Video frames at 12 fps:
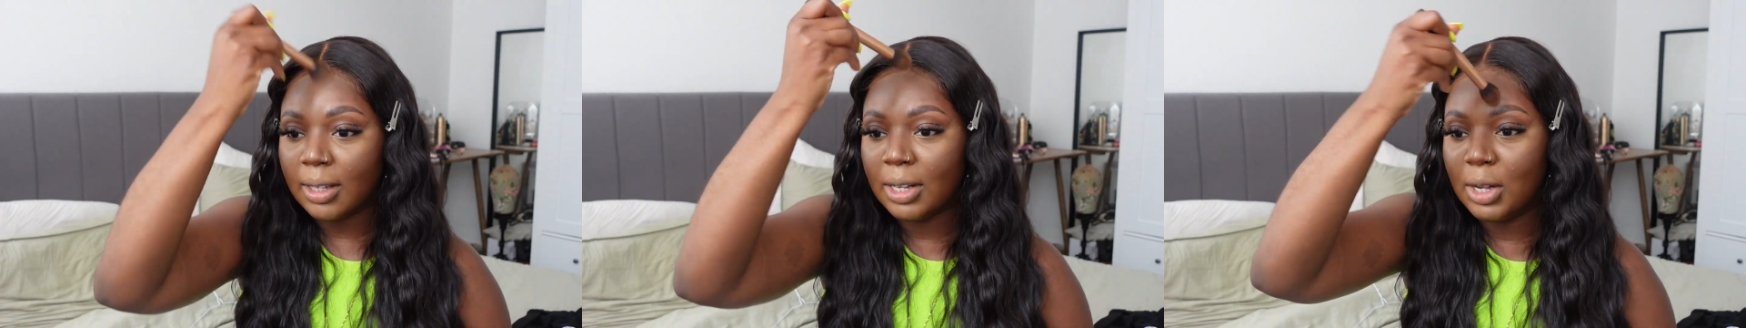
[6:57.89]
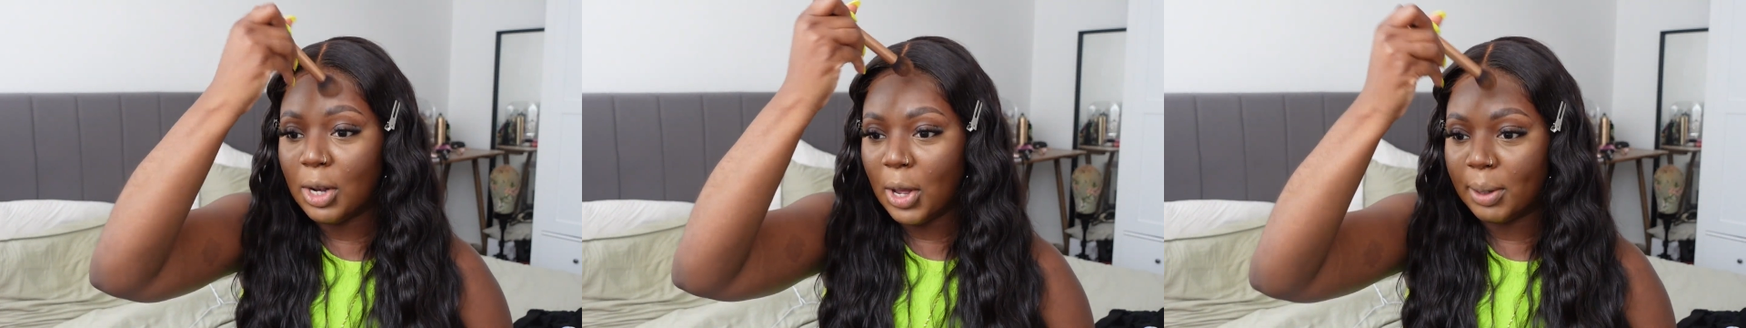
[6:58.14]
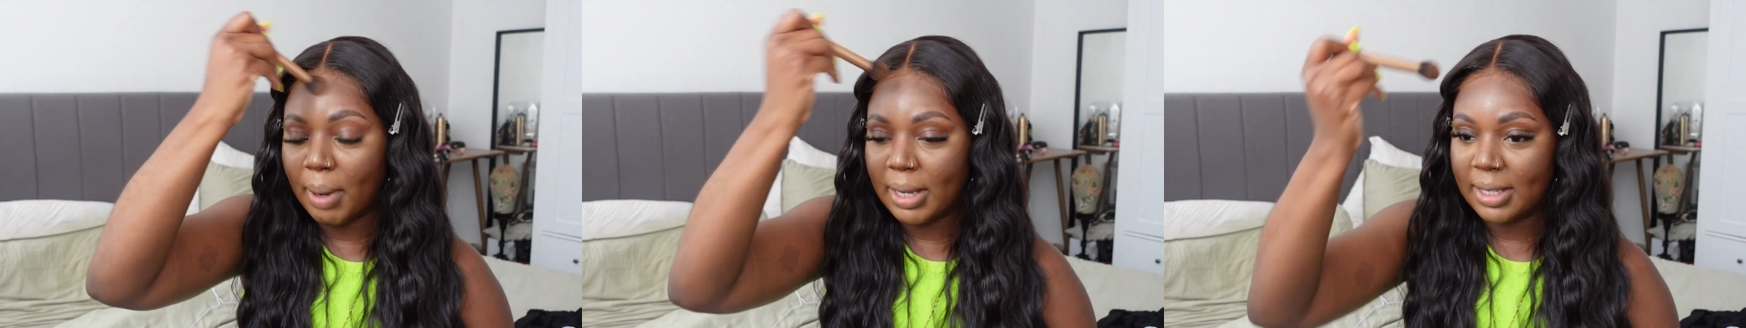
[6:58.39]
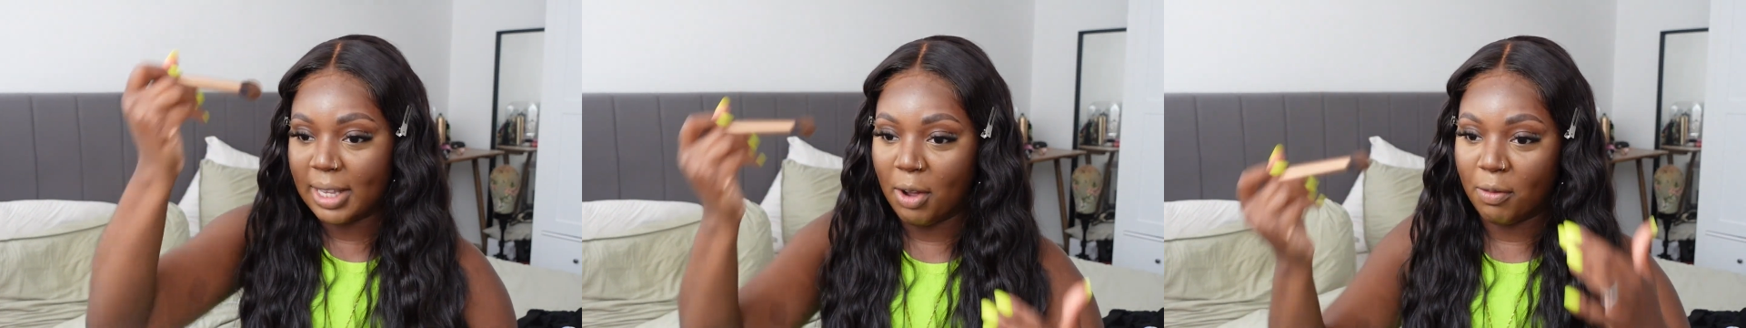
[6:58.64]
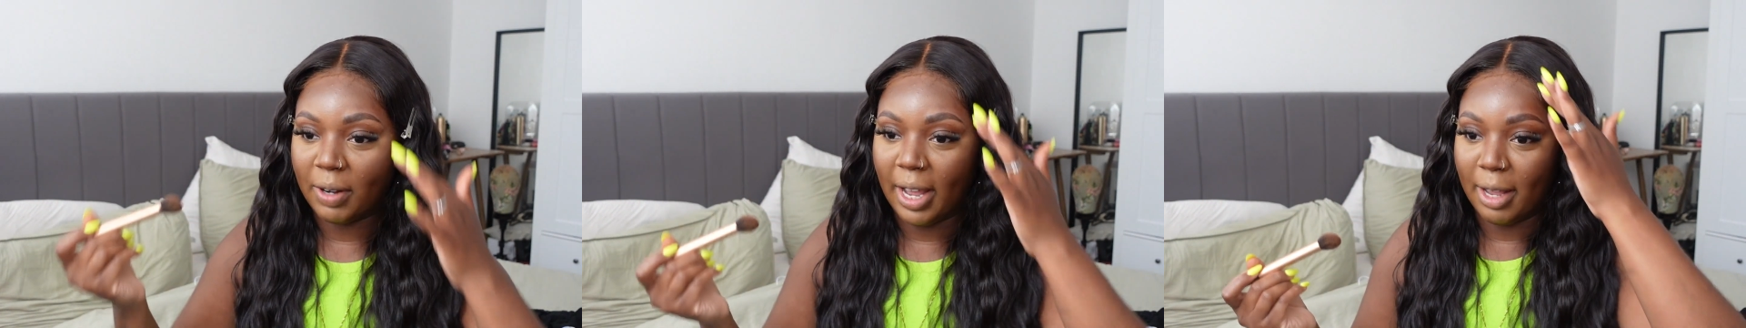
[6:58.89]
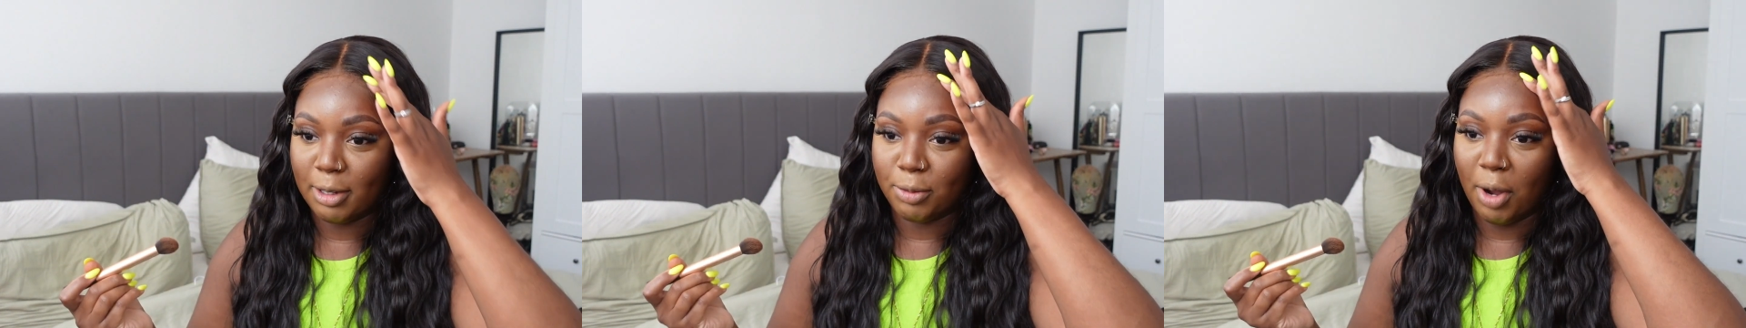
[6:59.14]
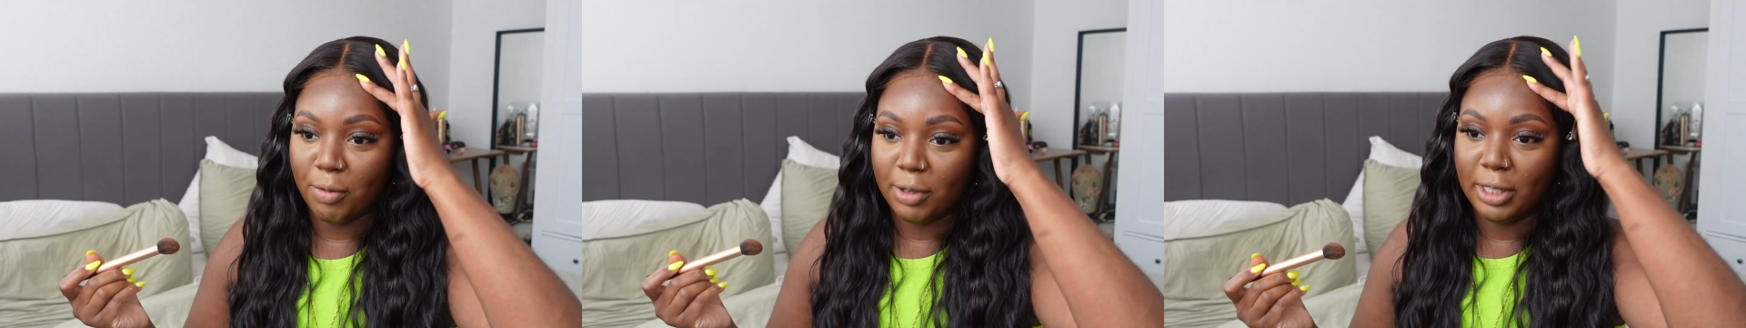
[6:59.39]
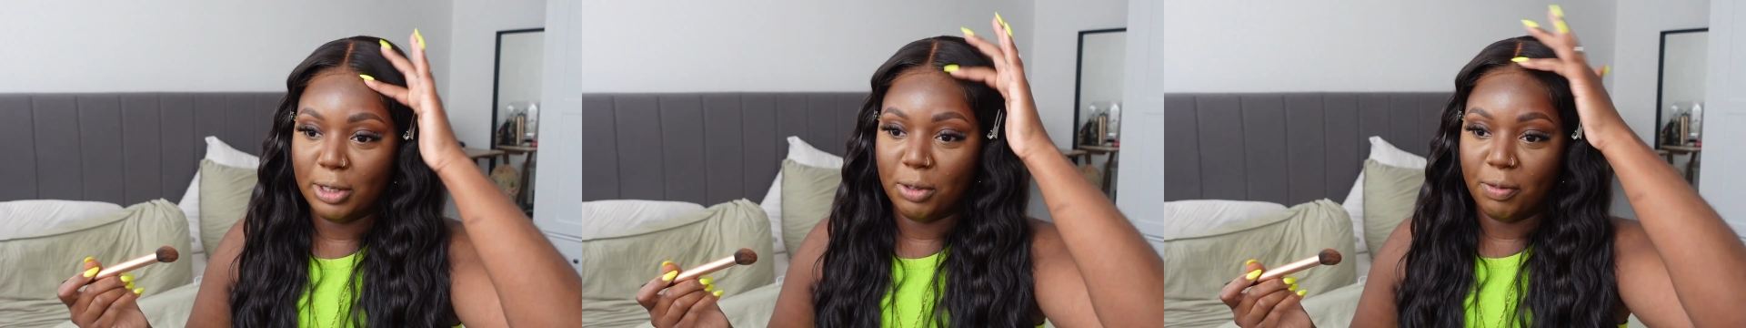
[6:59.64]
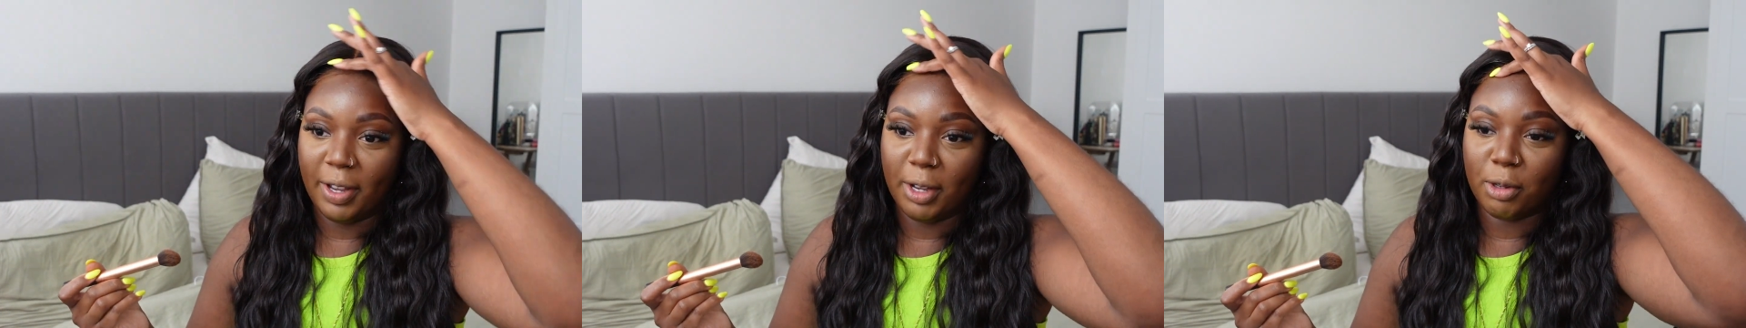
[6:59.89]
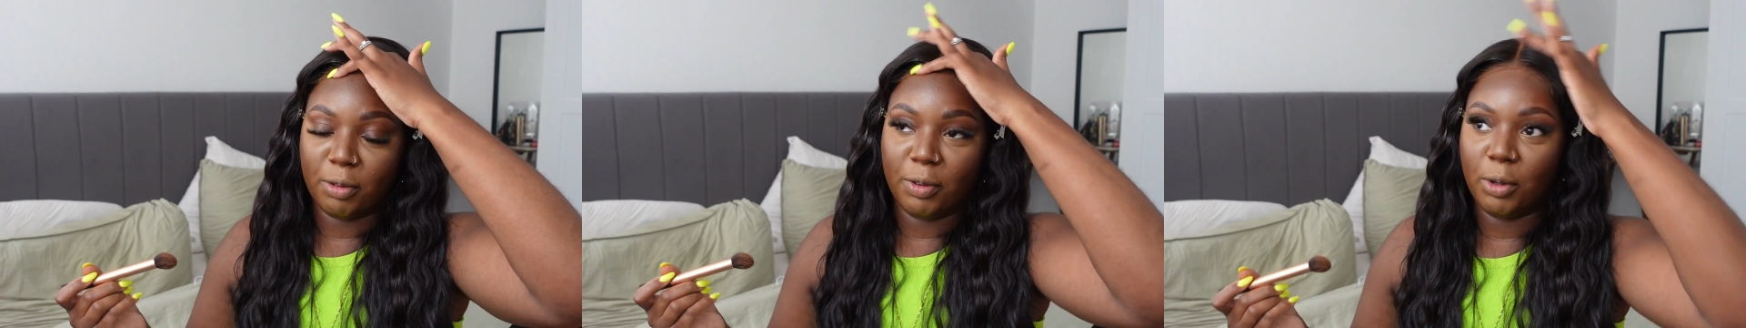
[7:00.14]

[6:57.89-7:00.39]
learn myself. Like, I really do thank God for